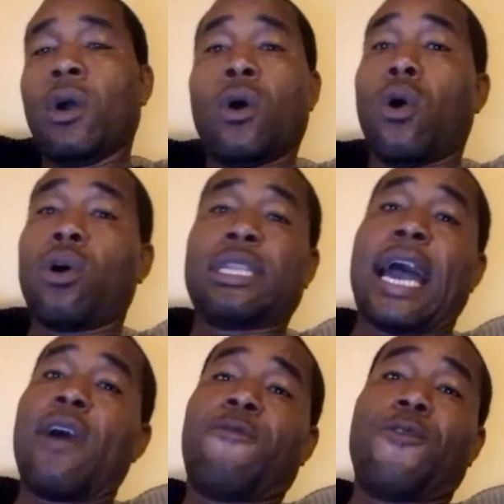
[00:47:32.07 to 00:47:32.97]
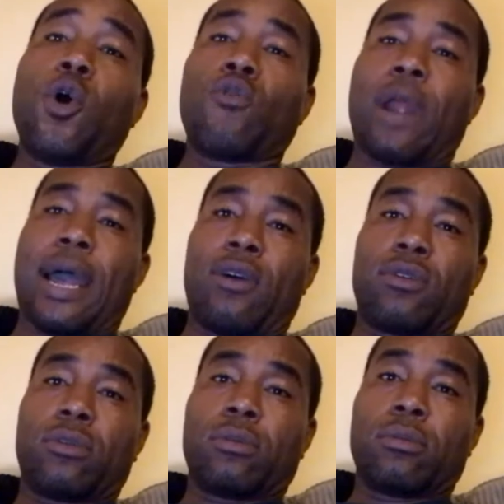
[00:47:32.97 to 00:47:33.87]
or down 4 rounds
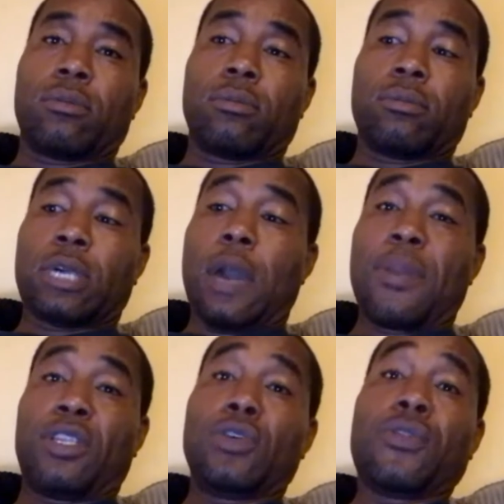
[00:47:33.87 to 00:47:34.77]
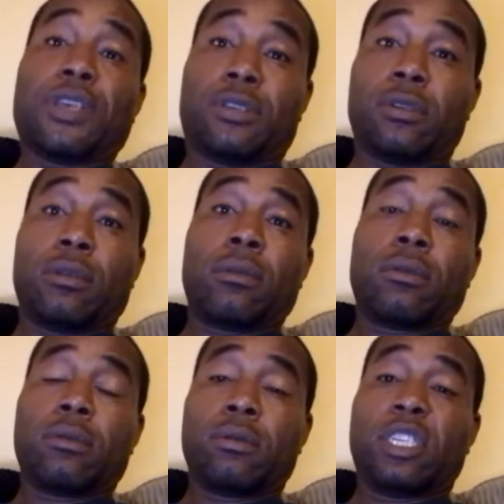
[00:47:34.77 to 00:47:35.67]
coming into this
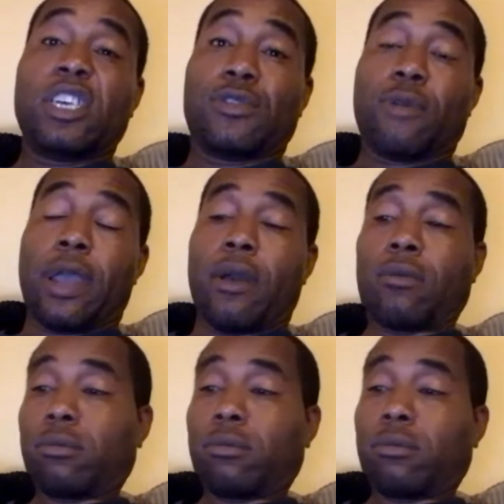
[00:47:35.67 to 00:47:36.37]
10th round.